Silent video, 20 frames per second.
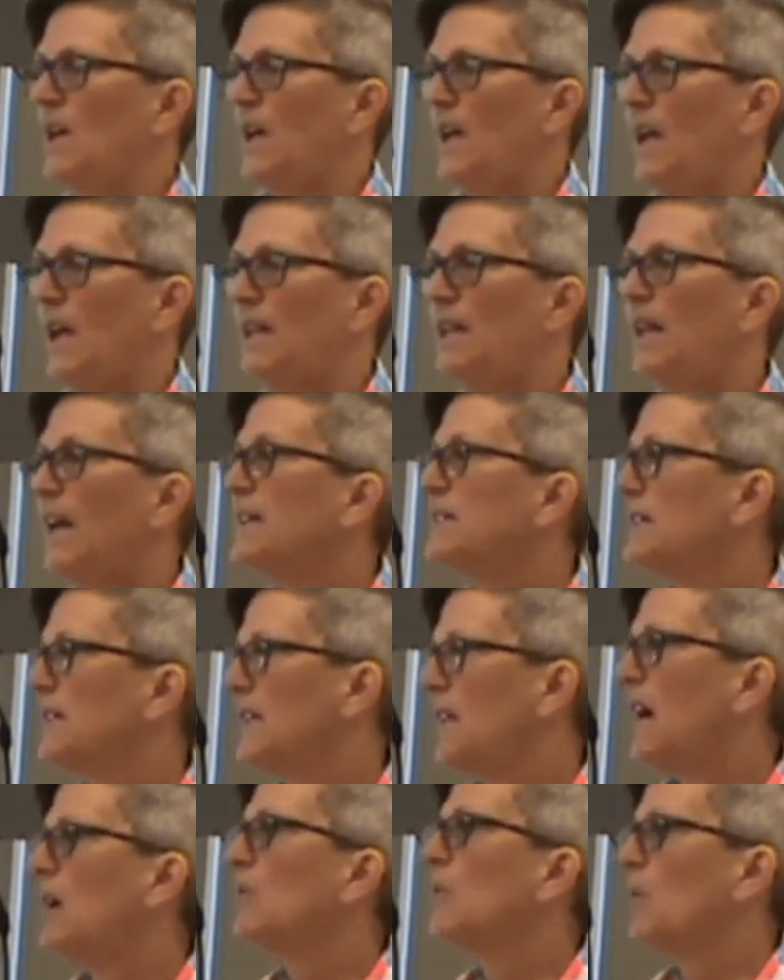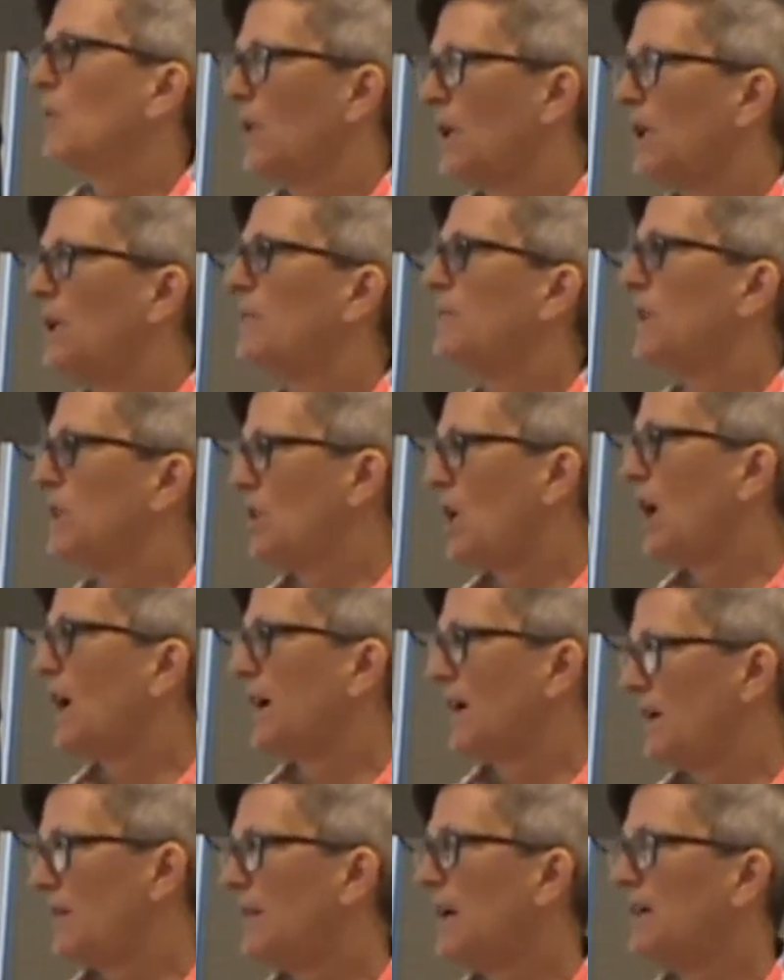And that's a lot what we're going to be
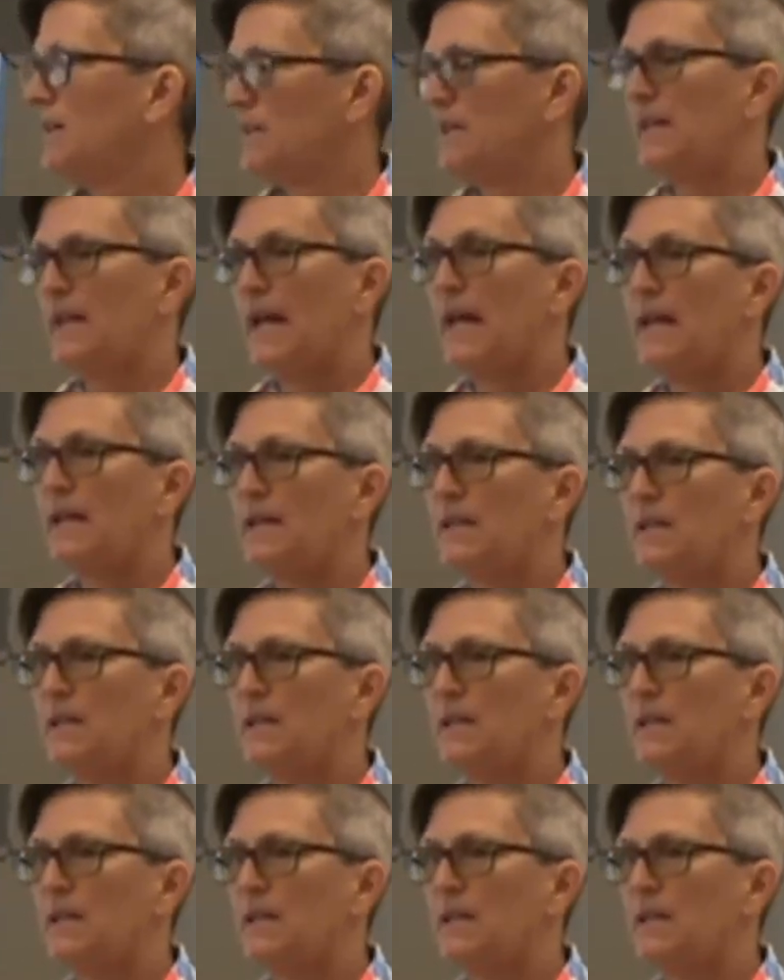talking about today.